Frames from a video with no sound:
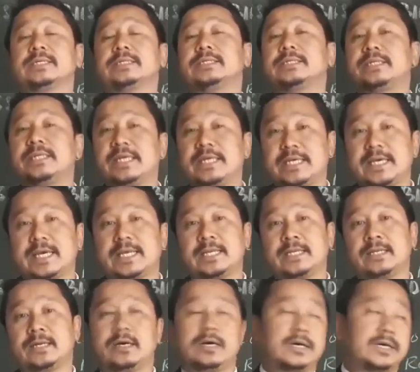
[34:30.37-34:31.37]

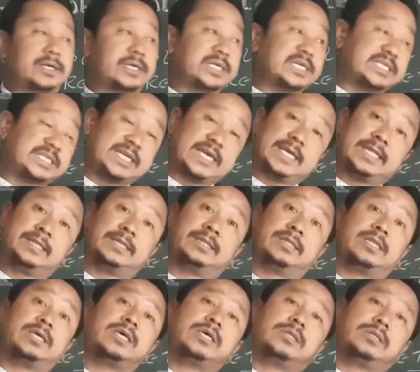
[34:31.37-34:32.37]
regain or retain
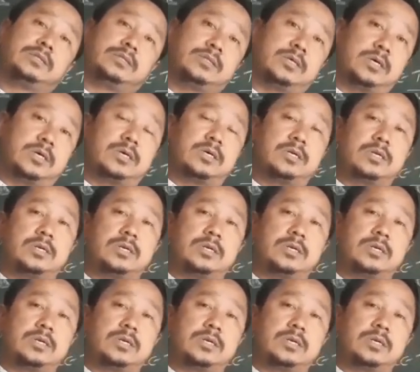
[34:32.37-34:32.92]
the